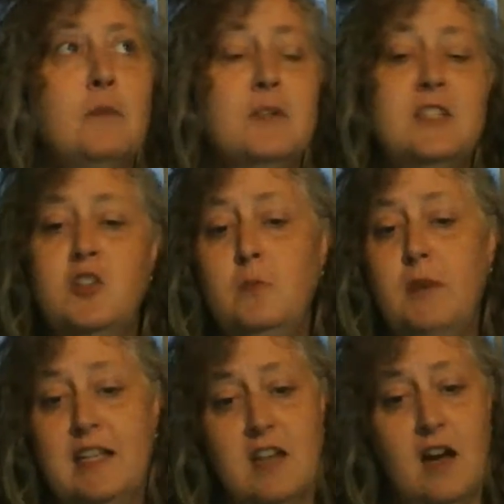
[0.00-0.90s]
But do
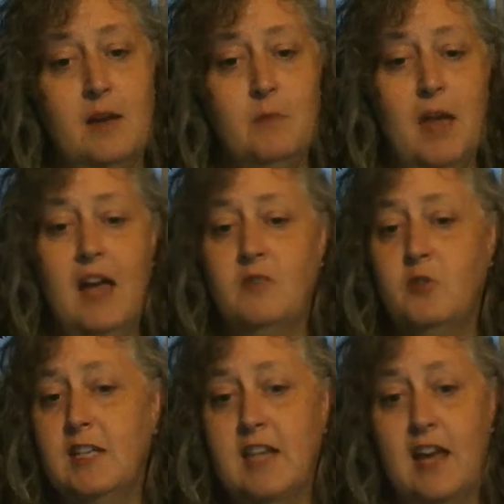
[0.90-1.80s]
make time
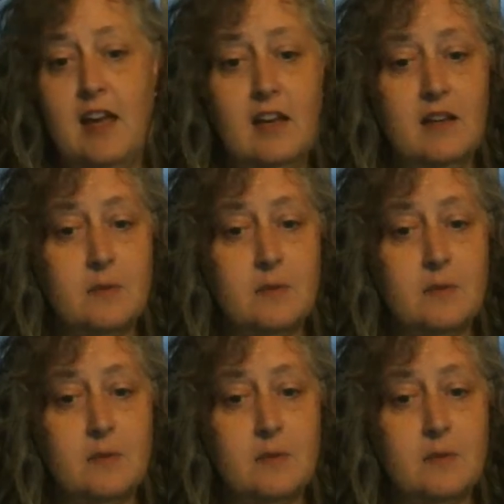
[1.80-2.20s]
every day